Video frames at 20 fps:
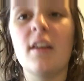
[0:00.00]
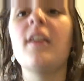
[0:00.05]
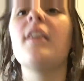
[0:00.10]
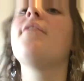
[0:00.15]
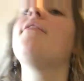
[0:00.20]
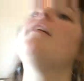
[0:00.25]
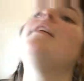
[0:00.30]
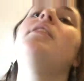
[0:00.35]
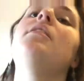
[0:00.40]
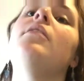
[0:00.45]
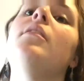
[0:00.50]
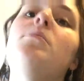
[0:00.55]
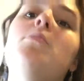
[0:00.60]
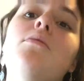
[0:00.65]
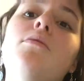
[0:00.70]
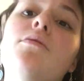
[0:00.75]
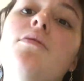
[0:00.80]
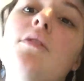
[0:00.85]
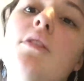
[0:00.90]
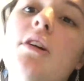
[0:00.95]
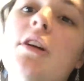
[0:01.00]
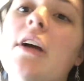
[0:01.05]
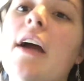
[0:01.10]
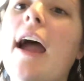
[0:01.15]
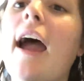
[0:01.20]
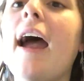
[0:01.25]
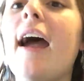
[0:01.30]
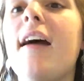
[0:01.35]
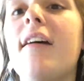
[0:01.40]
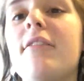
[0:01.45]
If I do it before,
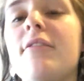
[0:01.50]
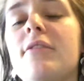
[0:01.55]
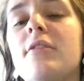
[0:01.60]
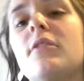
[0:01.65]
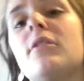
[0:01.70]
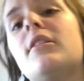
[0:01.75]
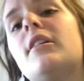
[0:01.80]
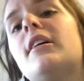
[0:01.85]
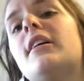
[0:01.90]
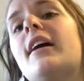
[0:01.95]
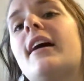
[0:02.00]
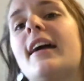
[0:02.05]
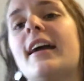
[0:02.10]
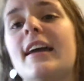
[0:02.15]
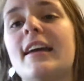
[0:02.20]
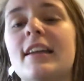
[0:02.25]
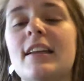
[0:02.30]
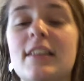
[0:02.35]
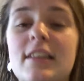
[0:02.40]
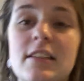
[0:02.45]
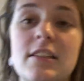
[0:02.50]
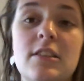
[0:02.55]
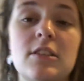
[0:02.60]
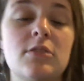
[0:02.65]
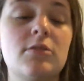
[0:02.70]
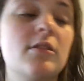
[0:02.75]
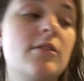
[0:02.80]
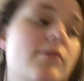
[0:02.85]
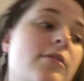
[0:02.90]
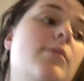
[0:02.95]
after, well, I get to listen
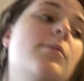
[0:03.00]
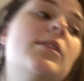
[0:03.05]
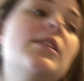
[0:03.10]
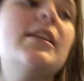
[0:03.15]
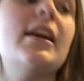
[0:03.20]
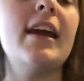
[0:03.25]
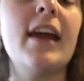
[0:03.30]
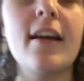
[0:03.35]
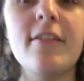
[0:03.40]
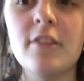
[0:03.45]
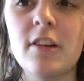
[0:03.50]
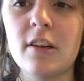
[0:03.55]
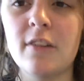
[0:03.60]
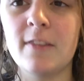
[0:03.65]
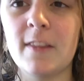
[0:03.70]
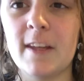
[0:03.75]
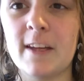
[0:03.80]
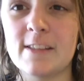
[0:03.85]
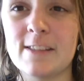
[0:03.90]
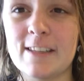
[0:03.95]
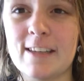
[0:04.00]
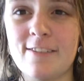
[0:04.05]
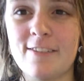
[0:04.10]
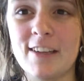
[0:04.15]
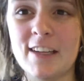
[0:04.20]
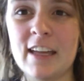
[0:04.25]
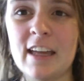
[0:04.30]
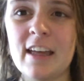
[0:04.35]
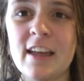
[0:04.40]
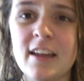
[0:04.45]
to it from the day after
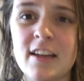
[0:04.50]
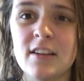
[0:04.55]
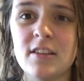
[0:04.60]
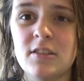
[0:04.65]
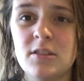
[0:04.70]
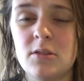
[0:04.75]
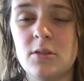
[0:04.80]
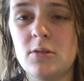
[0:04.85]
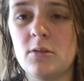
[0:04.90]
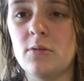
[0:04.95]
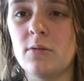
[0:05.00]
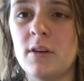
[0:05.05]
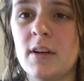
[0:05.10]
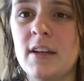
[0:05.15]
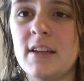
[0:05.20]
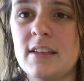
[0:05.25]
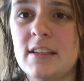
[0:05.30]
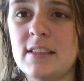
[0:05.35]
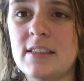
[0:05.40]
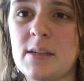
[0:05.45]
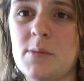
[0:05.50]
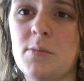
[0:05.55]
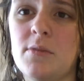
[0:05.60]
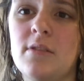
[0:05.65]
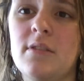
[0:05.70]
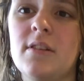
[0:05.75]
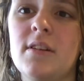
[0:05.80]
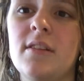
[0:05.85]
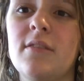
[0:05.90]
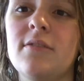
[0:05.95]
Thanksgiving to
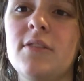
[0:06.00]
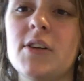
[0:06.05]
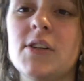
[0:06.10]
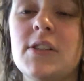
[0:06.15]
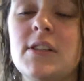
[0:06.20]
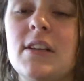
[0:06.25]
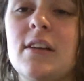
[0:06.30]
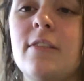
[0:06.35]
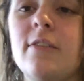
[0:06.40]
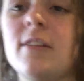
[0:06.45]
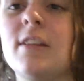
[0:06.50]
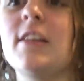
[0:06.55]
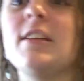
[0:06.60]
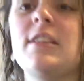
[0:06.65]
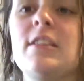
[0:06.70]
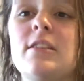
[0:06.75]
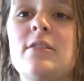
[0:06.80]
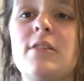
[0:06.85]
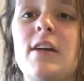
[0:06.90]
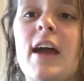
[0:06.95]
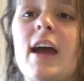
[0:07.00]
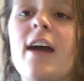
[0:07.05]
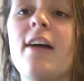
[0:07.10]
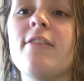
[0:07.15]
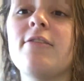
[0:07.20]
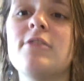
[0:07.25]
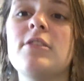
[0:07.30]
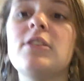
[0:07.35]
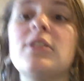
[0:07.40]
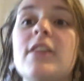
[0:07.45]
December 31st. And I listen to it
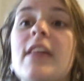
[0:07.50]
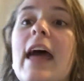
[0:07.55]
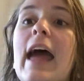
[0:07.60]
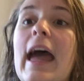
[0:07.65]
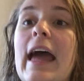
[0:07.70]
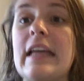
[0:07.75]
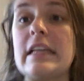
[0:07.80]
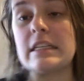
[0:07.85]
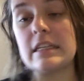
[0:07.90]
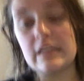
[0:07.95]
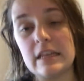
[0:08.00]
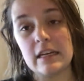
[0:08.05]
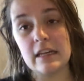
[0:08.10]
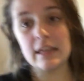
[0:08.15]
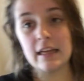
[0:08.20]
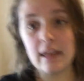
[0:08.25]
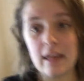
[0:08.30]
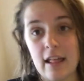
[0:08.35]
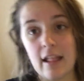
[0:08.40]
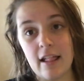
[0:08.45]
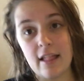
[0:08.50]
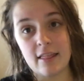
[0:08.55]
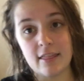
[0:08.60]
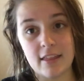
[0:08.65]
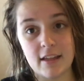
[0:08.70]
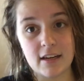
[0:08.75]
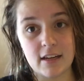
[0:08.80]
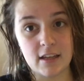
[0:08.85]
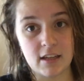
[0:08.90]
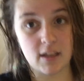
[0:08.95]
after that.
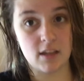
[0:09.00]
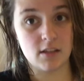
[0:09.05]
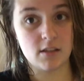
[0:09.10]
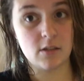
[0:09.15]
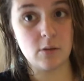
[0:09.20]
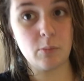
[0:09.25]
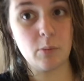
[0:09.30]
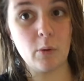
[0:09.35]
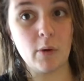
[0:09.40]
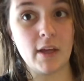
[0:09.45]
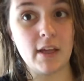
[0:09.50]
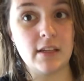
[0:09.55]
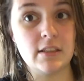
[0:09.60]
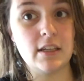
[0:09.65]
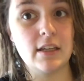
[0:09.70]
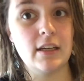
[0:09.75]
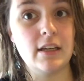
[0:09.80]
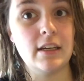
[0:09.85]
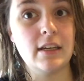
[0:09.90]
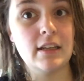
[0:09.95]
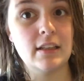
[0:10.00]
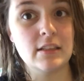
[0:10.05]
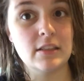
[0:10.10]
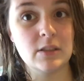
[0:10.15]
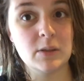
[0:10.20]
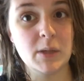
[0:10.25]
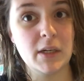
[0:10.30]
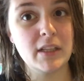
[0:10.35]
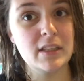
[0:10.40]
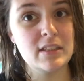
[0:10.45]
Then he gets a point.
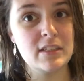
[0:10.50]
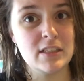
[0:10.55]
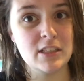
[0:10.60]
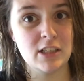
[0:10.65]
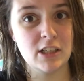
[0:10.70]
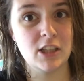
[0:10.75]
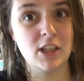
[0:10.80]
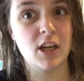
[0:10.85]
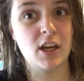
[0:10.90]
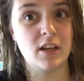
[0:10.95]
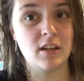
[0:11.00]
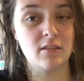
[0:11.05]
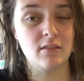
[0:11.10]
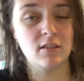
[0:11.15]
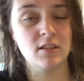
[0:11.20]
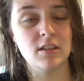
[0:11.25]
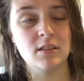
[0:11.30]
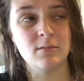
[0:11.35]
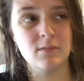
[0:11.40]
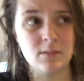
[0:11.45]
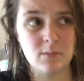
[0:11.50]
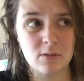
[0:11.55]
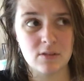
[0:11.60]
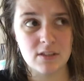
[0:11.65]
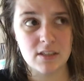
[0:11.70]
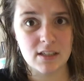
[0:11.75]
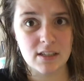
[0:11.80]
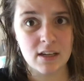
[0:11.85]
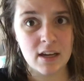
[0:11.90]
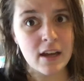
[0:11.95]
And so I listened to a lot of Christmas
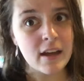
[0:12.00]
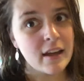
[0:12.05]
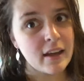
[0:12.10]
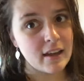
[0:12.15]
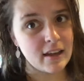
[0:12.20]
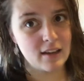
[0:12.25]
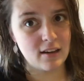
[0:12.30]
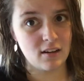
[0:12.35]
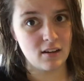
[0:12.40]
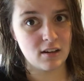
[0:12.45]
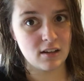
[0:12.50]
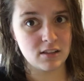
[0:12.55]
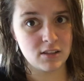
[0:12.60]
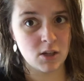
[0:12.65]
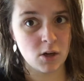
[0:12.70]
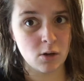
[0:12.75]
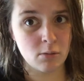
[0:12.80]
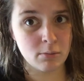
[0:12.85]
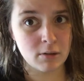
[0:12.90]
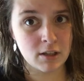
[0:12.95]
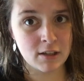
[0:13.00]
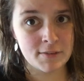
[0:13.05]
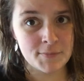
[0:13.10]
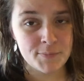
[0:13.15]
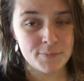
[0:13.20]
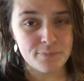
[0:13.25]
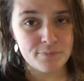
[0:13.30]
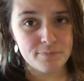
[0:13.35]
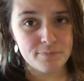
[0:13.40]
music in October.